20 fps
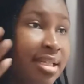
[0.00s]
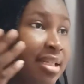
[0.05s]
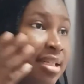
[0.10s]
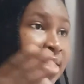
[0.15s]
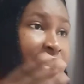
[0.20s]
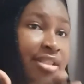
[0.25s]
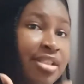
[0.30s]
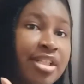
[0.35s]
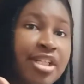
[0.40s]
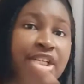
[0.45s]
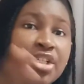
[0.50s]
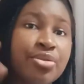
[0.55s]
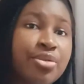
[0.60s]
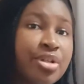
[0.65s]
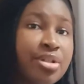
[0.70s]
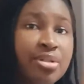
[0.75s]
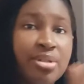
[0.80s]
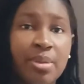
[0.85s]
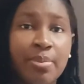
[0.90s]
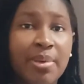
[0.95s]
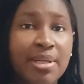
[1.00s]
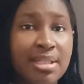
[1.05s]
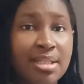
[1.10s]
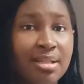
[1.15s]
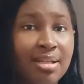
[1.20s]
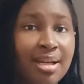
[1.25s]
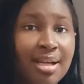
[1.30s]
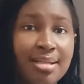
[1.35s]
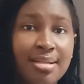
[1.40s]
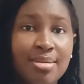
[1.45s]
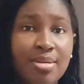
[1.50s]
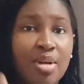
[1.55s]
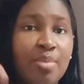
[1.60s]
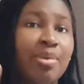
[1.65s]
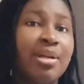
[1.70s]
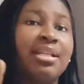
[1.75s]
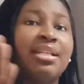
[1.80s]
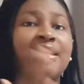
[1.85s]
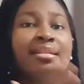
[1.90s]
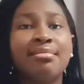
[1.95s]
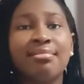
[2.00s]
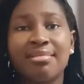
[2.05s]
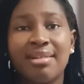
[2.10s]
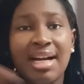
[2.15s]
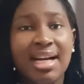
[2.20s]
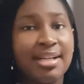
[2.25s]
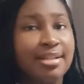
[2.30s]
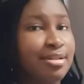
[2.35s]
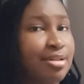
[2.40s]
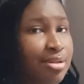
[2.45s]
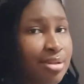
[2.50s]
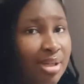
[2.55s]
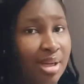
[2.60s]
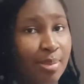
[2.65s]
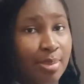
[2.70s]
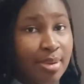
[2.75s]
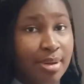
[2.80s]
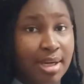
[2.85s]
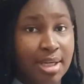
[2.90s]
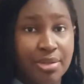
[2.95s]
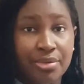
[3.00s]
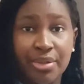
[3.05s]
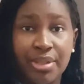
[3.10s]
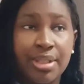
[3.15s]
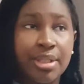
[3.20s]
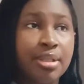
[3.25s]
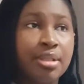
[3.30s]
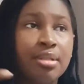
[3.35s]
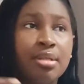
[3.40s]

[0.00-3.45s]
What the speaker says: then take a train to a particular stop and then ride to your laboratory.